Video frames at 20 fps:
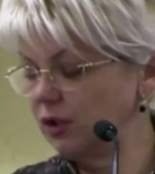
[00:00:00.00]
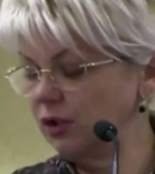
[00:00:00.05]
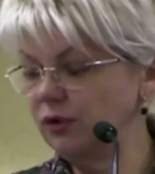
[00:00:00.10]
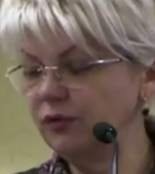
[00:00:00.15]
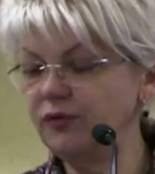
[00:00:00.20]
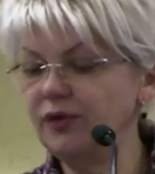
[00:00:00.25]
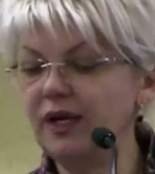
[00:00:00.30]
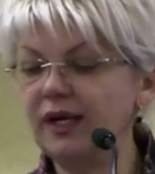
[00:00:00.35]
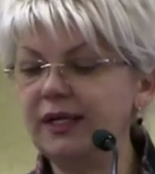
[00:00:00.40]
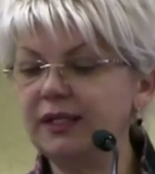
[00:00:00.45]

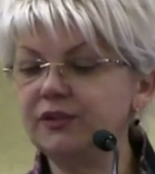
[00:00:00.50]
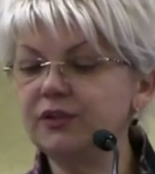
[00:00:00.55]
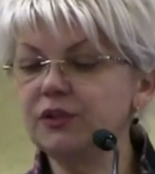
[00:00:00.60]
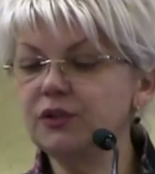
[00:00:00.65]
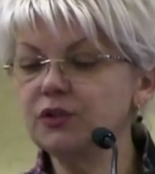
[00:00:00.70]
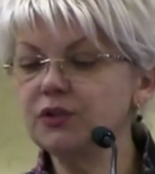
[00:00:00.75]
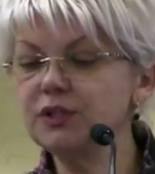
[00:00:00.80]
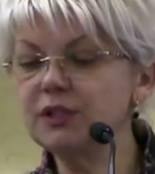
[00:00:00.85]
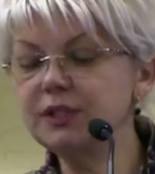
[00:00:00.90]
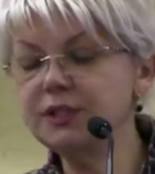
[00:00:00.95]
of
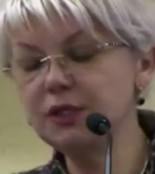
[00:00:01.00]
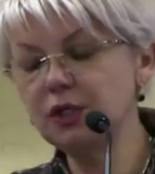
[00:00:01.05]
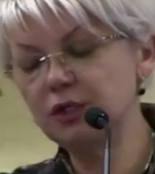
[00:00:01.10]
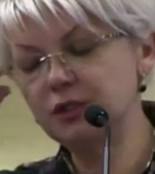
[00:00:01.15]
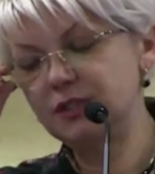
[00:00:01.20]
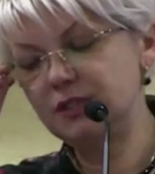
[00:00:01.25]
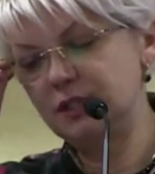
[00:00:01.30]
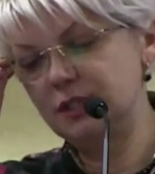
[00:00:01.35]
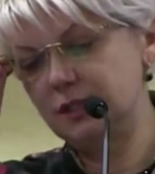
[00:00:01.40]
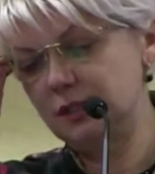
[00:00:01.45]

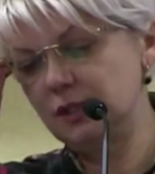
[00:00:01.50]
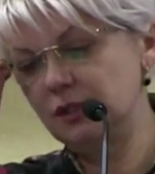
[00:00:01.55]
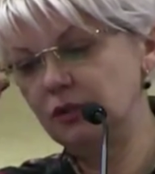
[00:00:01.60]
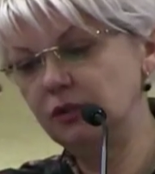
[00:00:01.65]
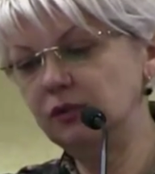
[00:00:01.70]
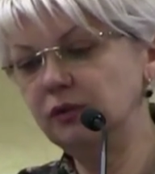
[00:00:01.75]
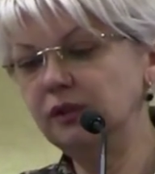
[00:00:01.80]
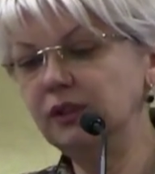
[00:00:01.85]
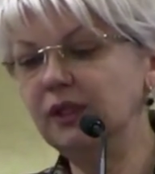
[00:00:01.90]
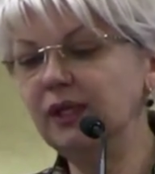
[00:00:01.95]
atherosclerosis,
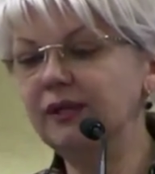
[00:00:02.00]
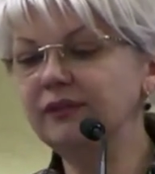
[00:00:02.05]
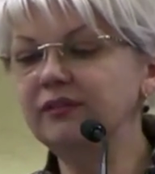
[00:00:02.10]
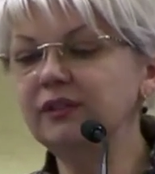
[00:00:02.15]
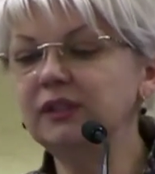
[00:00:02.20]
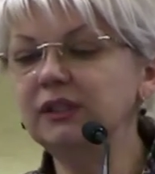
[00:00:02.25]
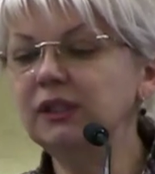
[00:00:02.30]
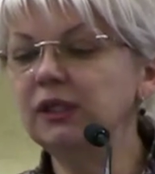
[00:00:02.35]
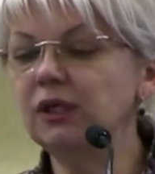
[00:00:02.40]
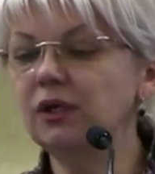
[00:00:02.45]
on the
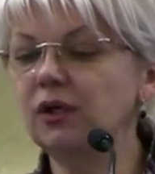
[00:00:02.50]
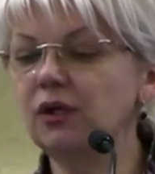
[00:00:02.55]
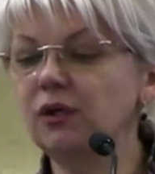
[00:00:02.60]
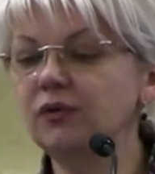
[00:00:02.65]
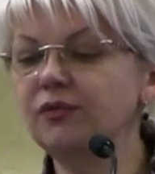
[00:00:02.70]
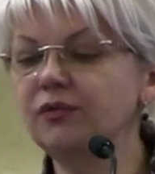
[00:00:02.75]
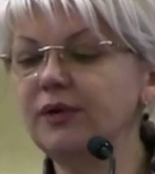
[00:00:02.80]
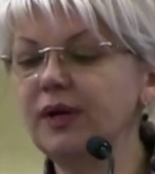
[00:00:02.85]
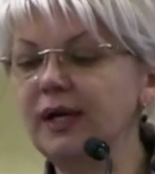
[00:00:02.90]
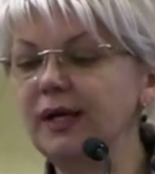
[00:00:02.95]
level
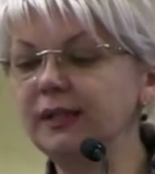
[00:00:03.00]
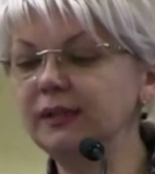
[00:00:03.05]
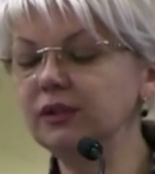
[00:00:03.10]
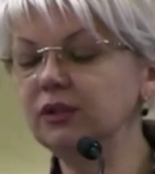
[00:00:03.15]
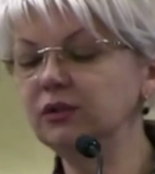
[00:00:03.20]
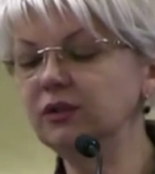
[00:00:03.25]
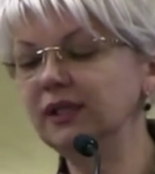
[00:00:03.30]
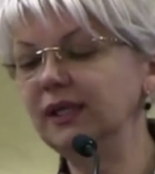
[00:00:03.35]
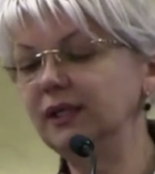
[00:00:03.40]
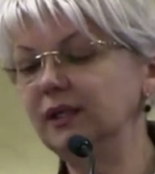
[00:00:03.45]
of
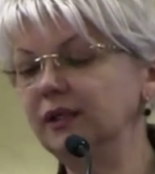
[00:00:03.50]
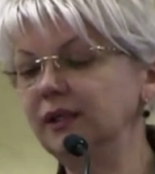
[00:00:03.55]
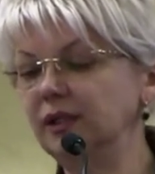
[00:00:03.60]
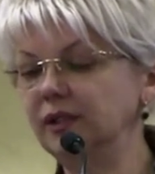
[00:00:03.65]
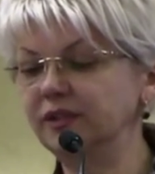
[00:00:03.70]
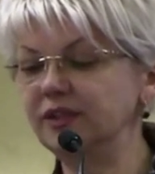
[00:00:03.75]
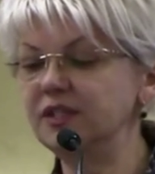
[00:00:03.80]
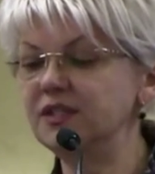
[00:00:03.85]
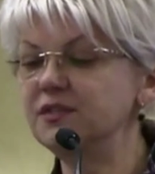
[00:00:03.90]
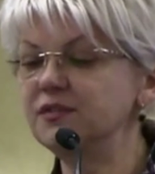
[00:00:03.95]

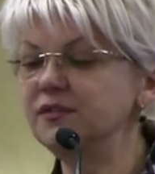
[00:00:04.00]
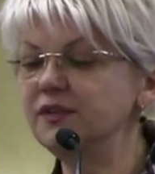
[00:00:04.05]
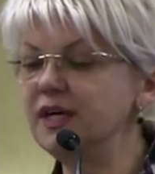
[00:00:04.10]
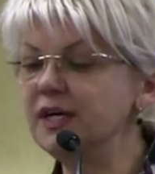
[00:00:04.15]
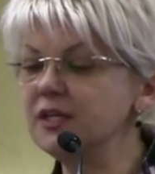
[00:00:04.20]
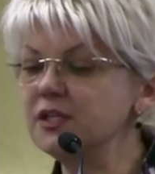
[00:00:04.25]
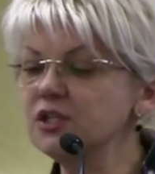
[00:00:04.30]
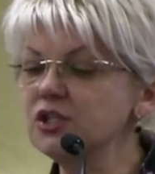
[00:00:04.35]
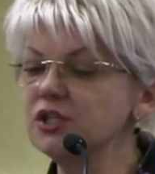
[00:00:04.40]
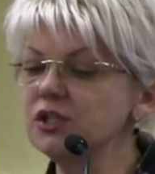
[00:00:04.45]
endothelial
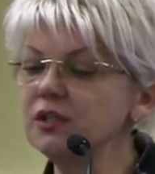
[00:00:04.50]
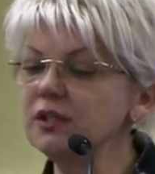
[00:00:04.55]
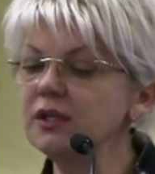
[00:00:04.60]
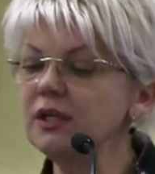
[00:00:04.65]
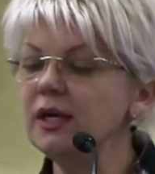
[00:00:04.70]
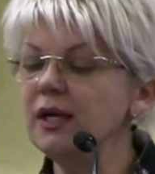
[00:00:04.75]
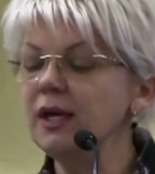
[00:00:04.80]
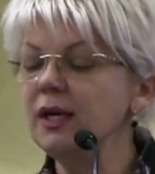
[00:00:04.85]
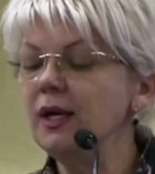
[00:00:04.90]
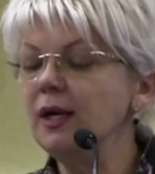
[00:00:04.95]
dysfunction,
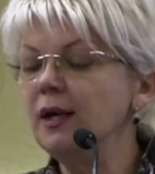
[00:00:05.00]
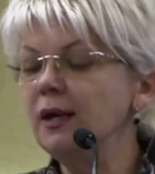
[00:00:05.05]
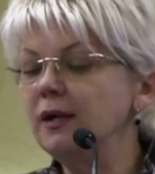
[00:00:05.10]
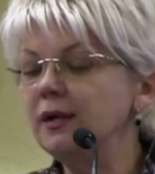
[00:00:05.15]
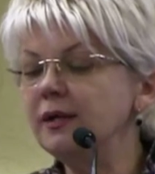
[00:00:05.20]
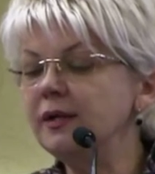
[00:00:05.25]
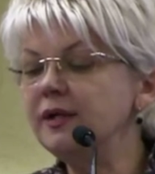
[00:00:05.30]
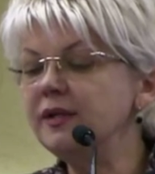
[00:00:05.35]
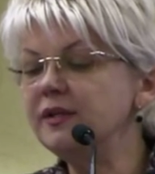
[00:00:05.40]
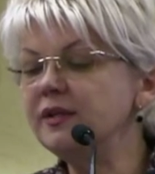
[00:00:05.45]

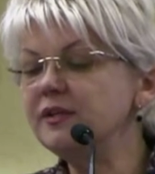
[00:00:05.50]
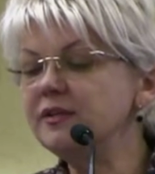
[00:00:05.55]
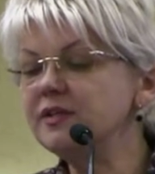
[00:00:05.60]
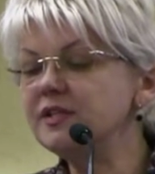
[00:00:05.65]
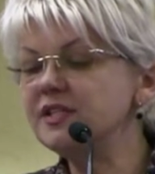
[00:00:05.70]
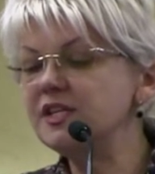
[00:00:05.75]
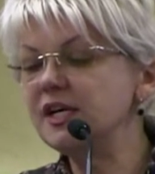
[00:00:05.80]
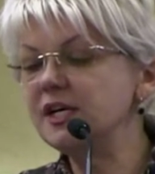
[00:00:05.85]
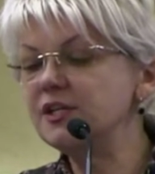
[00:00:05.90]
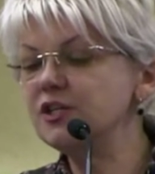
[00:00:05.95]
in
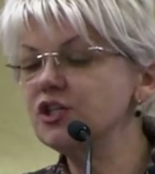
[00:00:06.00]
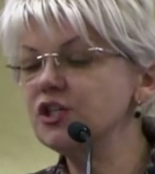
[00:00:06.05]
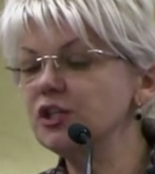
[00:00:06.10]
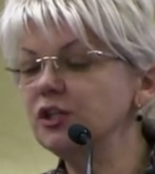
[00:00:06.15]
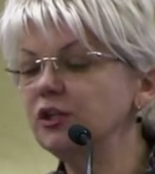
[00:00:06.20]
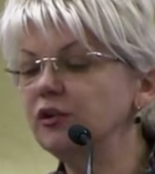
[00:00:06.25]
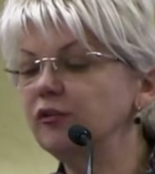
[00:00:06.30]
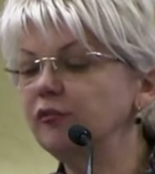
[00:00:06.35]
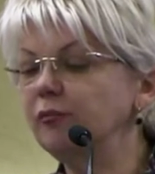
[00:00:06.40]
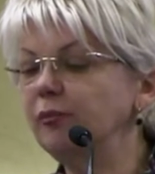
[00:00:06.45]

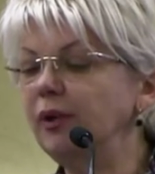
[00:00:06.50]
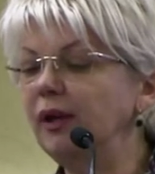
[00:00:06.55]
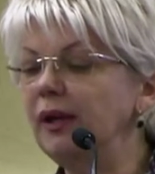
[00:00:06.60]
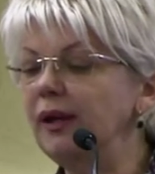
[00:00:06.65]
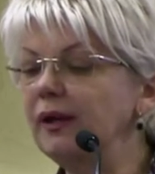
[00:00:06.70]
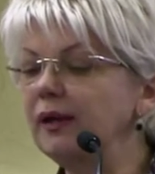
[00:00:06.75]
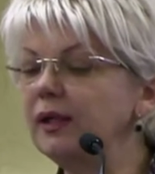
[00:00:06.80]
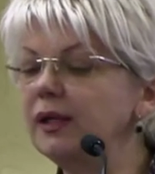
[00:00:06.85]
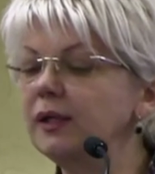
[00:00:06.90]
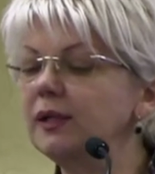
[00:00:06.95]
initiation of
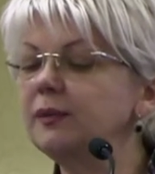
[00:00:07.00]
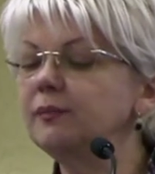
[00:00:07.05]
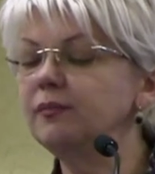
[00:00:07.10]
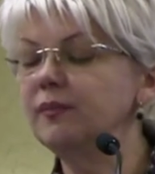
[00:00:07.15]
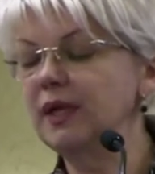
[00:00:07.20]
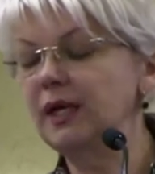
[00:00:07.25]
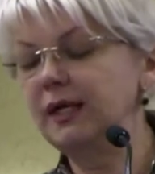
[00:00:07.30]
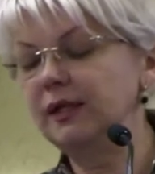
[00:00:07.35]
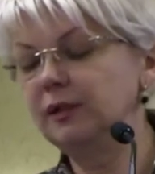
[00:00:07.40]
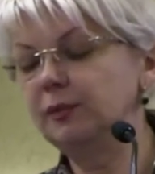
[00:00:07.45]
plaque
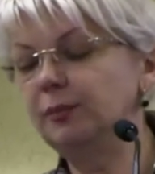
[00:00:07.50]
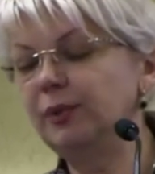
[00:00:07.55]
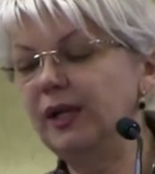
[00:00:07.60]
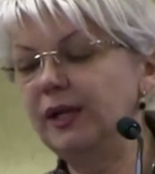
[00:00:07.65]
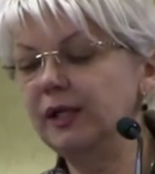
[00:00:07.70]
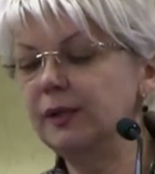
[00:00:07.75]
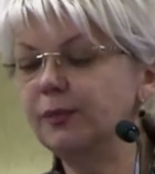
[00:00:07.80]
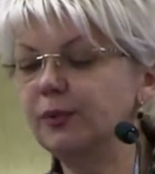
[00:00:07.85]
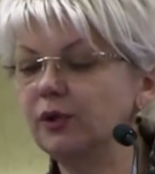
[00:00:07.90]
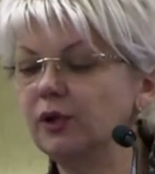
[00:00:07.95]
and
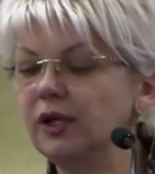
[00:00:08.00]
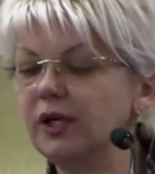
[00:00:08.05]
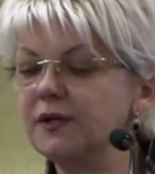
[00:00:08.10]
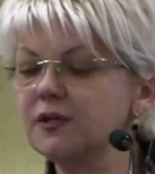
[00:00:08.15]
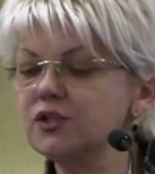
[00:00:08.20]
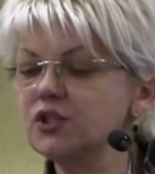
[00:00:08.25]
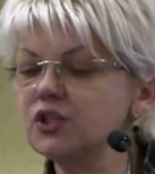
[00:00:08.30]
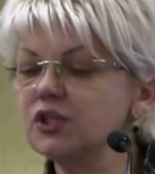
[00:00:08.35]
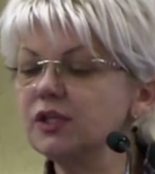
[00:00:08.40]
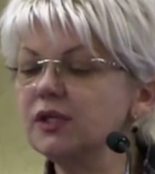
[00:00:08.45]
plaque
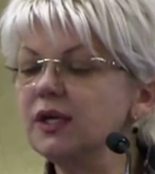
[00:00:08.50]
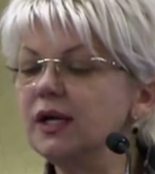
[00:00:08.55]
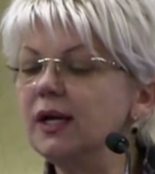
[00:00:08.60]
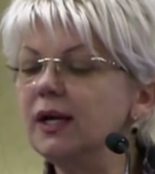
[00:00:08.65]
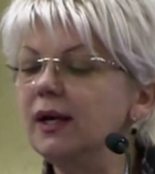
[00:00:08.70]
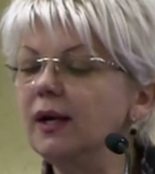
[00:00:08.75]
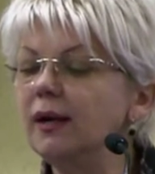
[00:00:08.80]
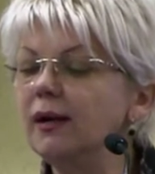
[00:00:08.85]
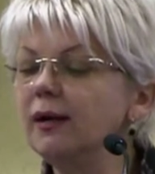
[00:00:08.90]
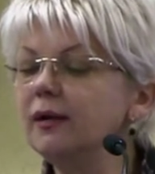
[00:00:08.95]
progression,
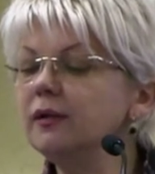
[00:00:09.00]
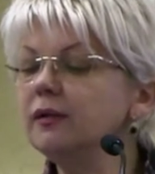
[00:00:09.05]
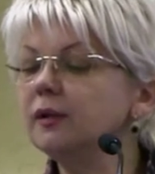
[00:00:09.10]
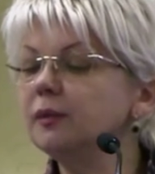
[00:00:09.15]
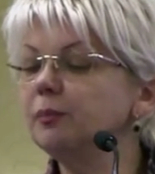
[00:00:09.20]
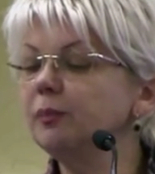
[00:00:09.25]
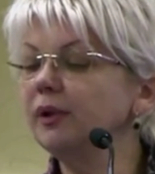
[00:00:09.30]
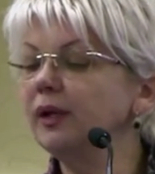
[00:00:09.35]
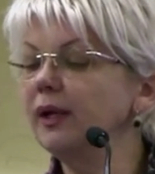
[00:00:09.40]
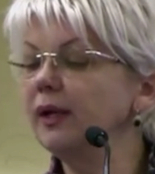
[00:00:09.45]
and
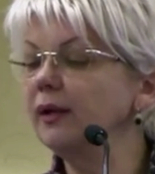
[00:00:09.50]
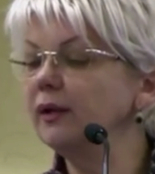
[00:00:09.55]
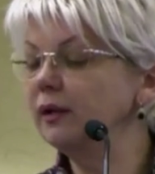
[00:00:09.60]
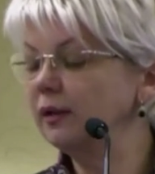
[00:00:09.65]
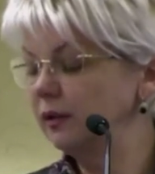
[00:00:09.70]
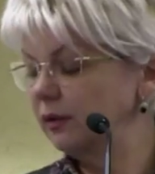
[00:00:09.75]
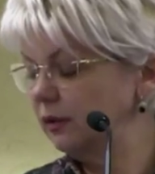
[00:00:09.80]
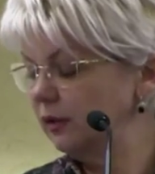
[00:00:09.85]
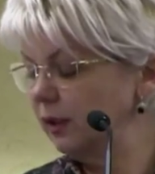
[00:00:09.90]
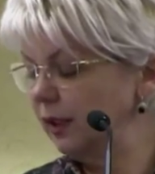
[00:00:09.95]

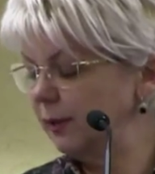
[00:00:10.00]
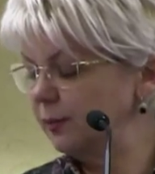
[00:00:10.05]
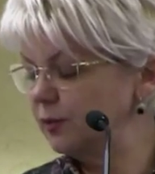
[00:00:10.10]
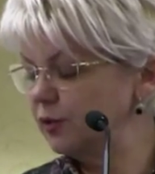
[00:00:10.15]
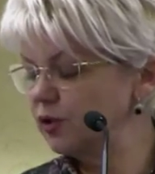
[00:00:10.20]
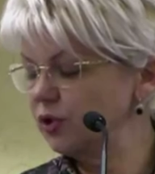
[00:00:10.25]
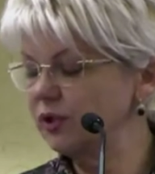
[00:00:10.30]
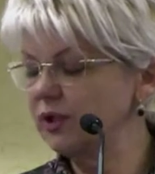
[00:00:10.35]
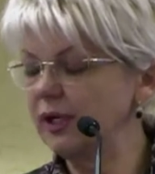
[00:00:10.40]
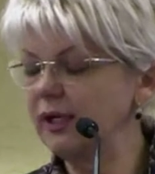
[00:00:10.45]
plaque
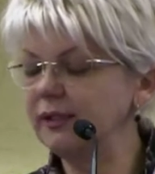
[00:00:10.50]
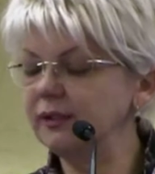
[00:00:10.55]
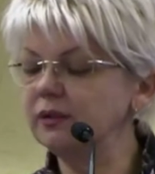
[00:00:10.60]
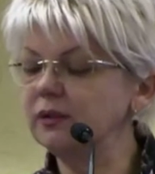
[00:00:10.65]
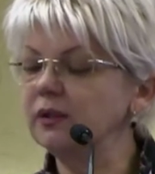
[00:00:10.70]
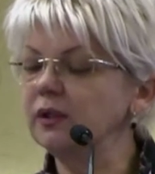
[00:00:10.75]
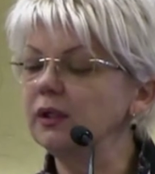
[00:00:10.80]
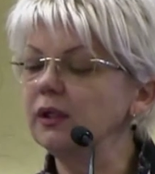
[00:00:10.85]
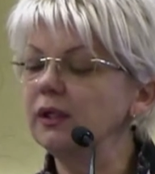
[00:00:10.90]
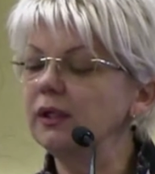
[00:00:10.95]
rupture
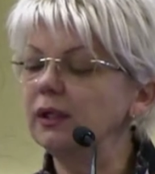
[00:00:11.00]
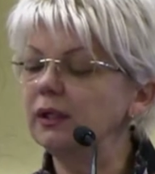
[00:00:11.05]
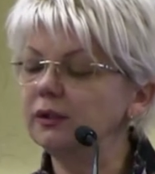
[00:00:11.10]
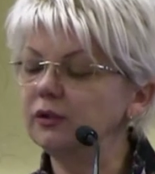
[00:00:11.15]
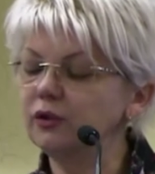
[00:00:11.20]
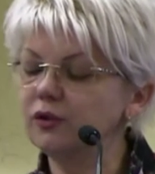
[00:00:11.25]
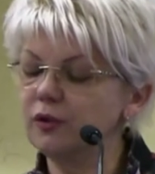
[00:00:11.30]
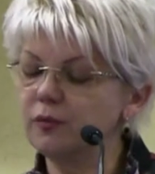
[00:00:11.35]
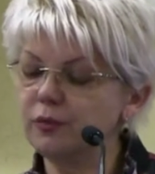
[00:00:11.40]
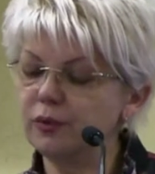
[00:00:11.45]
and
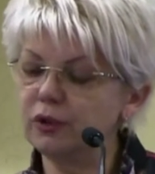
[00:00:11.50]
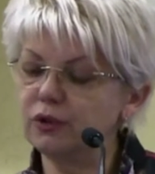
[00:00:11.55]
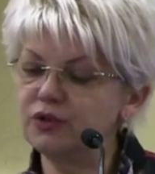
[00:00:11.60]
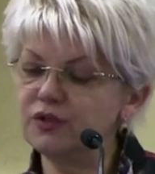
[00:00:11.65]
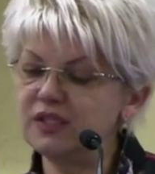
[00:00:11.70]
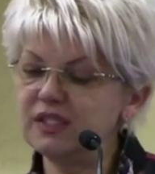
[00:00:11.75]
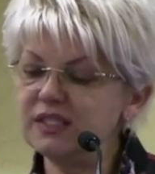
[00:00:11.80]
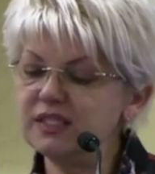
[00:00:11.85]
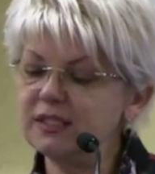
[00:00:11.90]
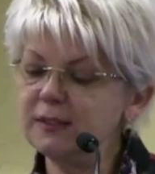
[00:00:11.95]

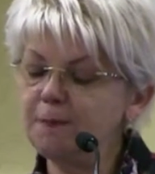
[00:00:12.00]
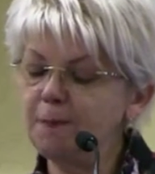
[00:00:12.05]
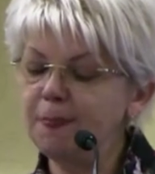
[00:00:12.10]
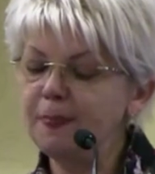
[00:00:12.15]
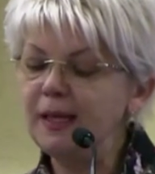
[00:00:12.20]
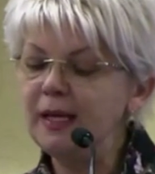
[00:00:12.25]
thrombosis.